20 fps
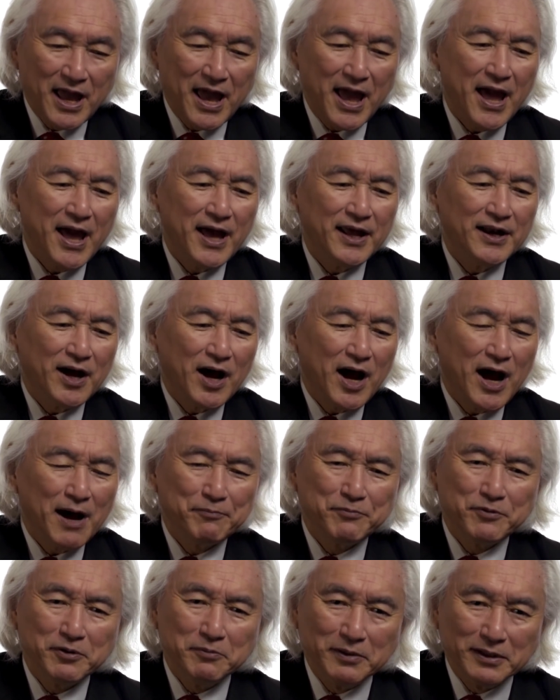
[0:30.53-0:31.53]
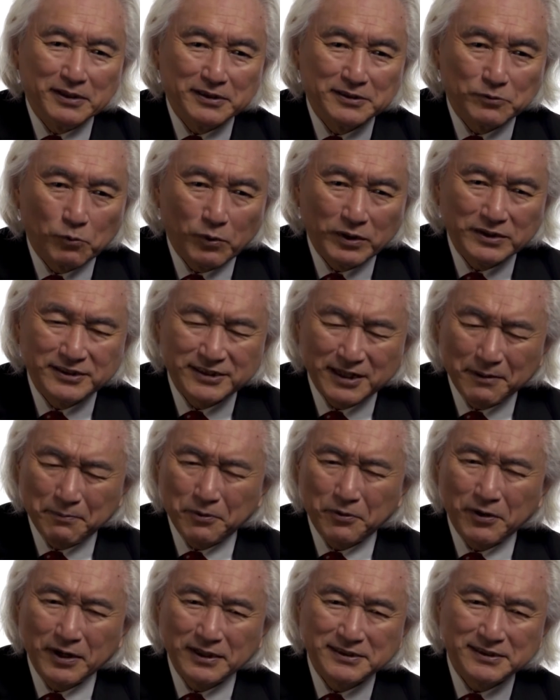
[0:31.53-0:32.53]
And optimists, what
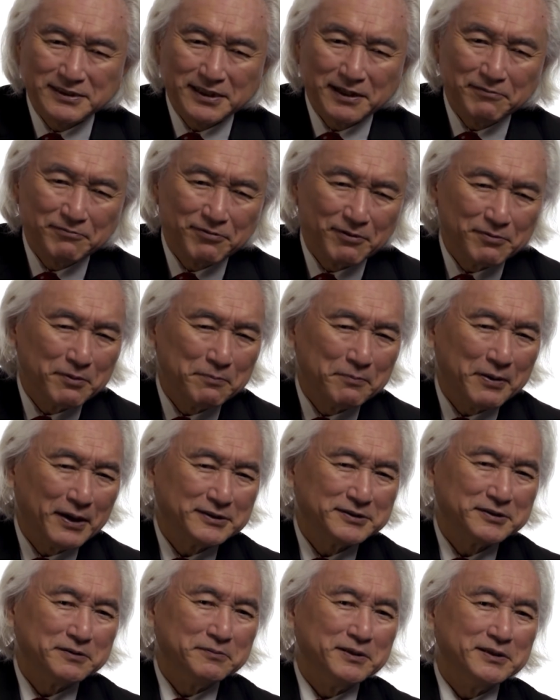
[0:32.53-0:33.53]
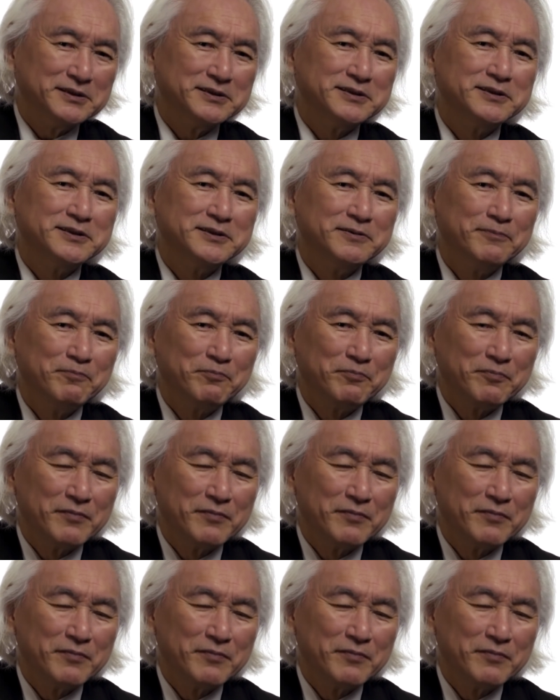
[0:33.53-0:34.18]
separates them from the pessimists?